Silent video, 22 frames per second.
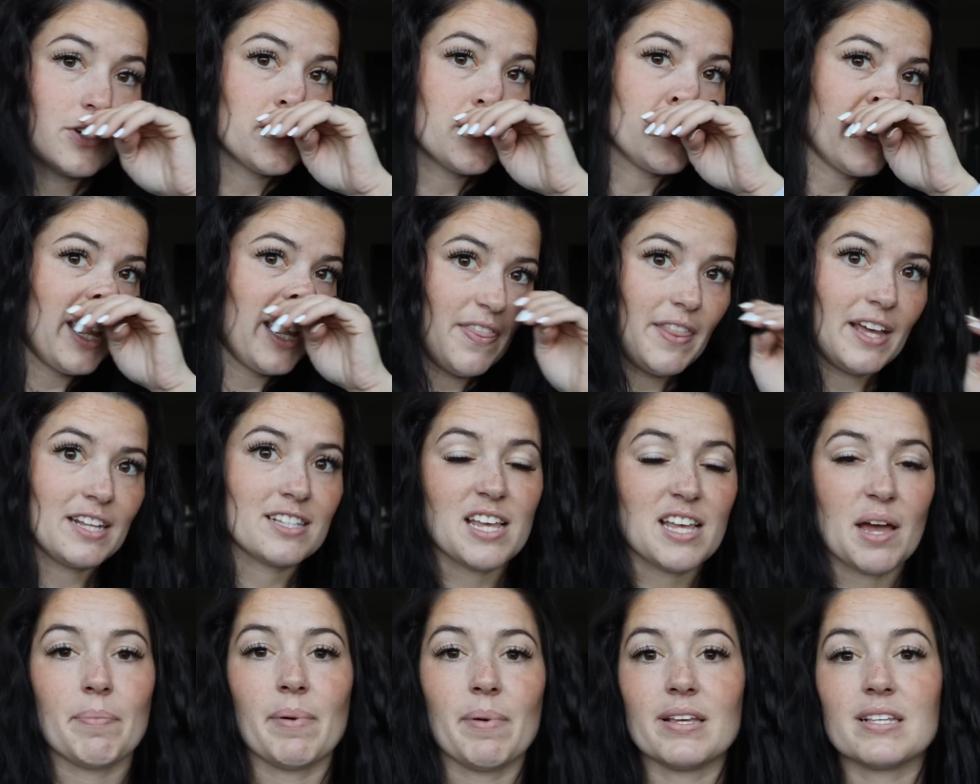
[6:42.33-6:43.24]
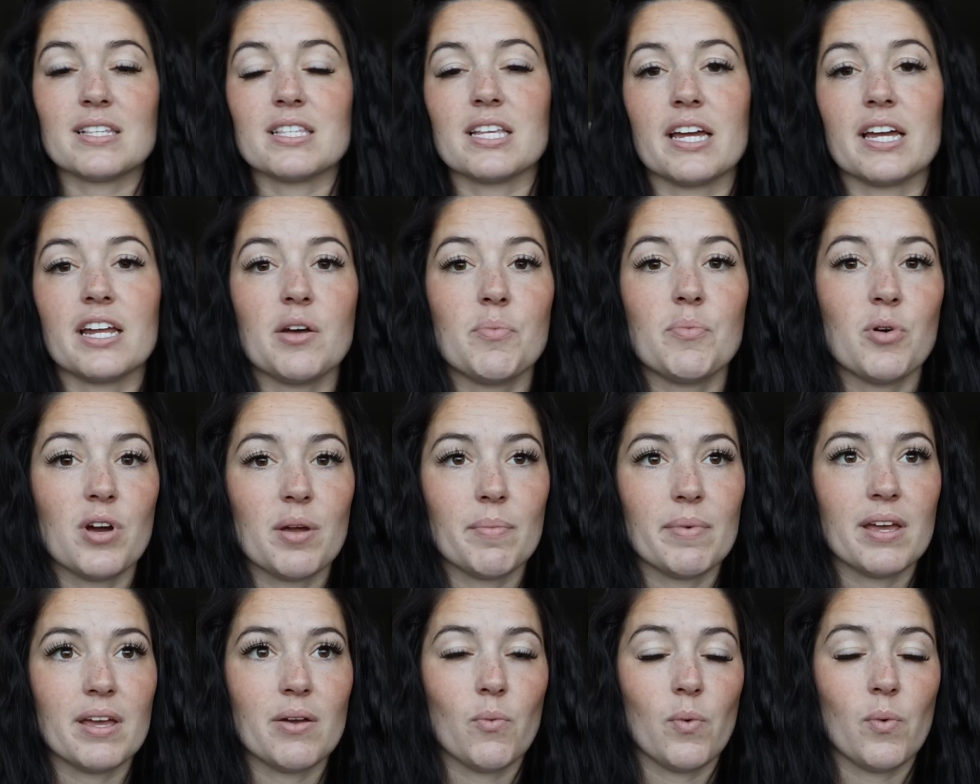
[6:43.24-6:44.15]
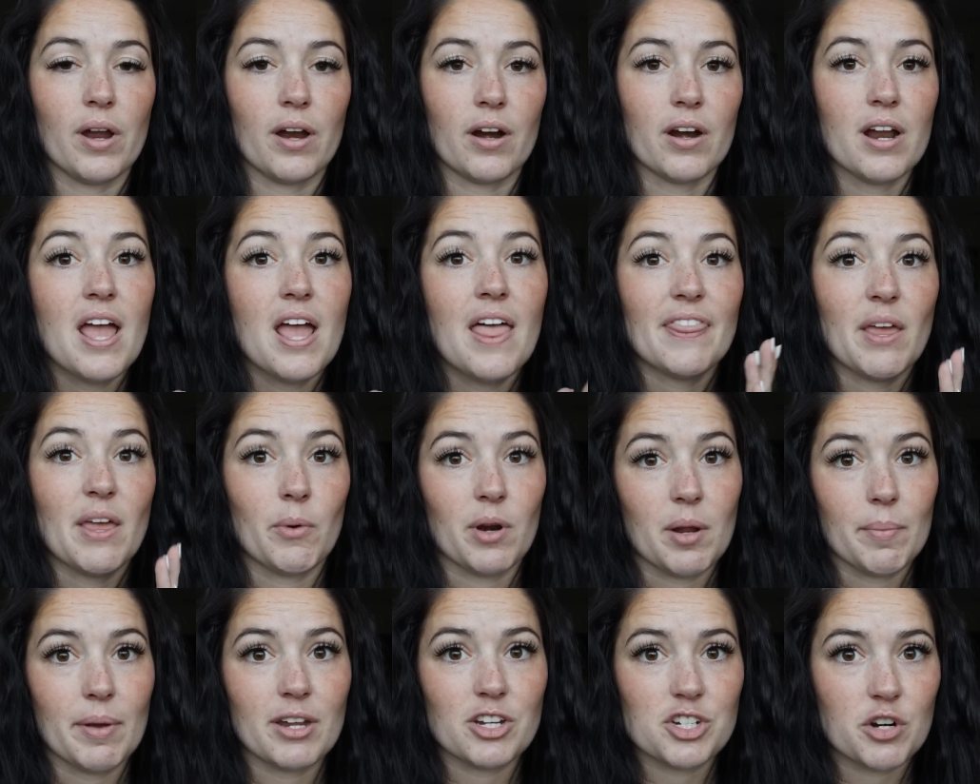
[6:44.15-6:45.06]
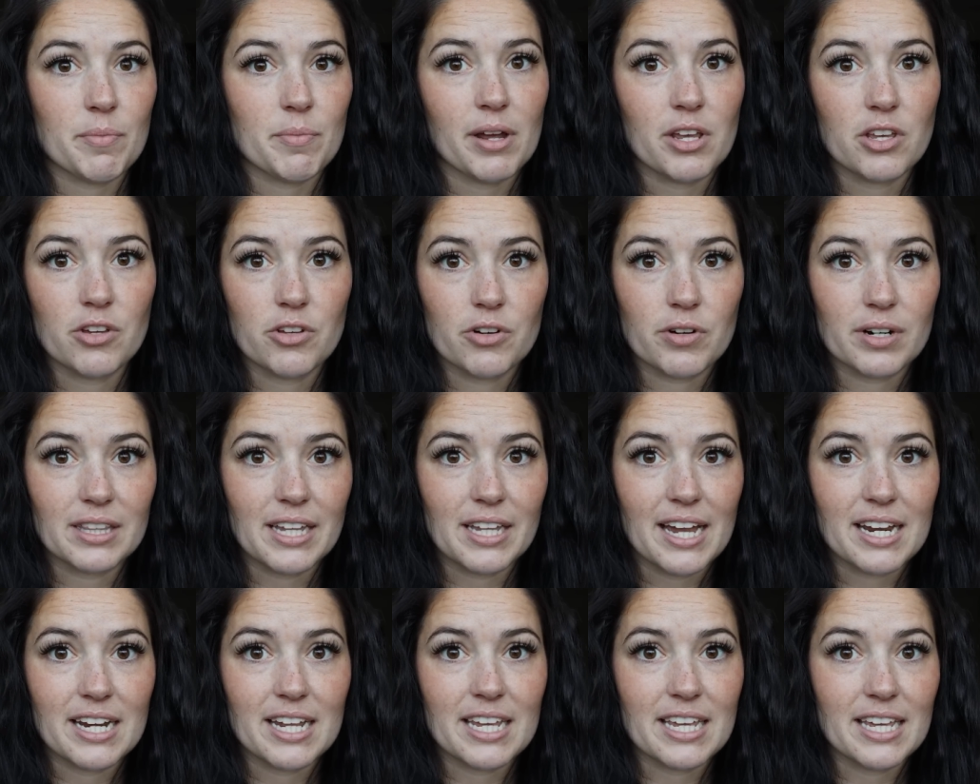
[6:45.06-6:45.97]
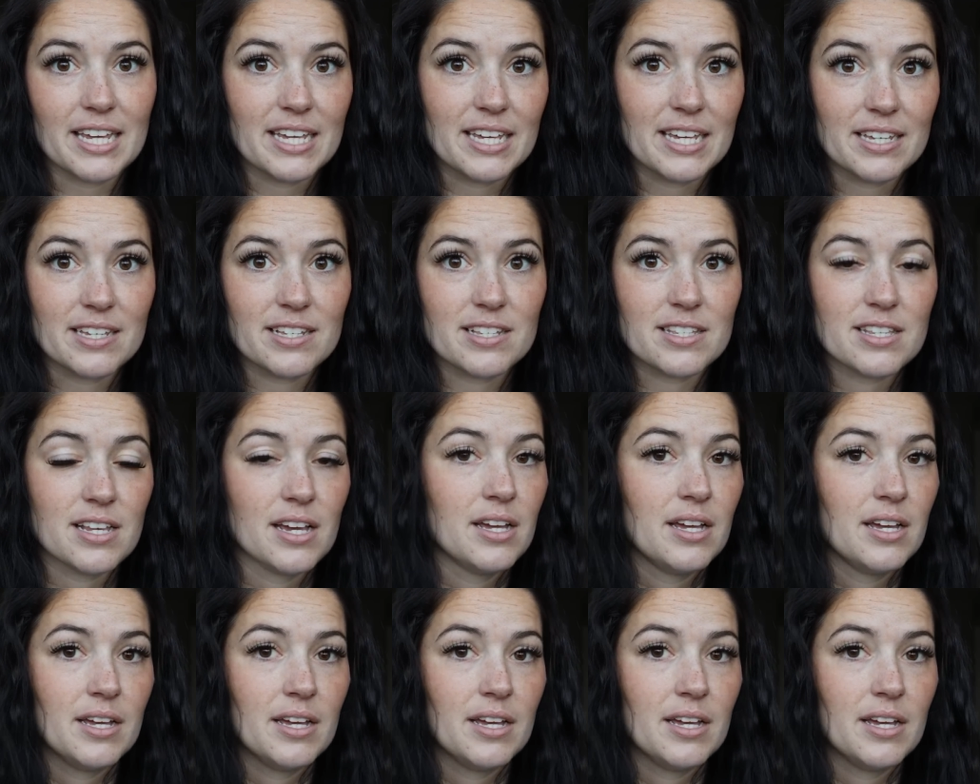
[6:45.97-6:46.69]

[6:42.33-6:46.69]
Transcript: So again, that's that baseline appointment where they wanna make sure my uterine lining is